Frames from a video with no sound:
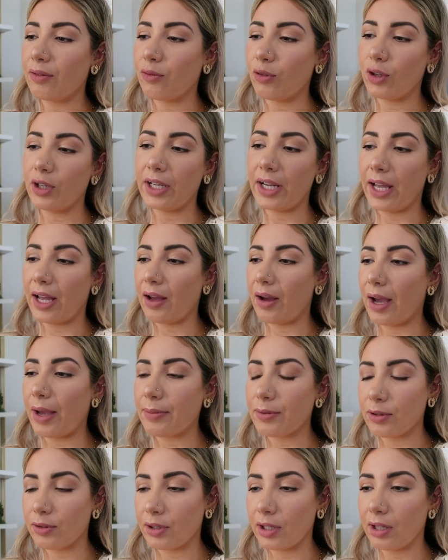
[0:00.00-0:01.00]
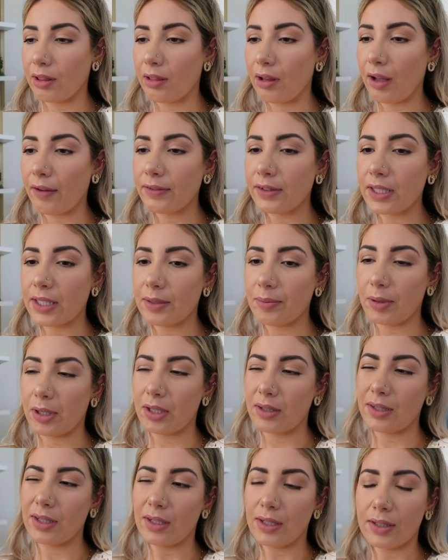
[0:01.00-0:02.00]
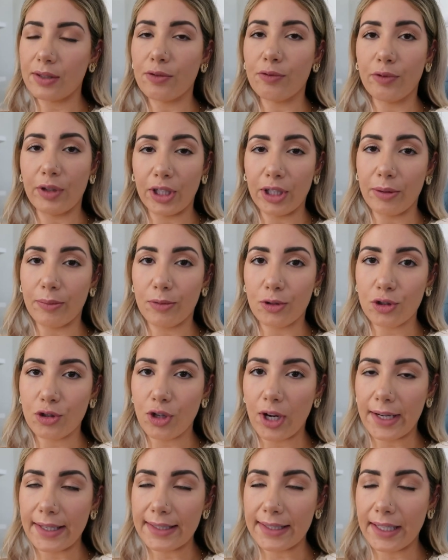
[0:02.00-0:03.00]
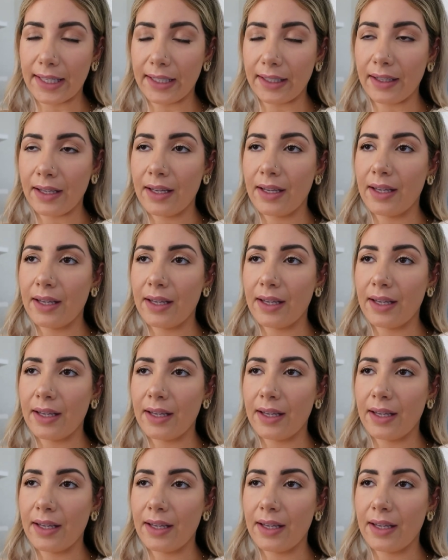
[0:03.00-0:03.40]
for now, I absolutely love this because it is really moisturizing.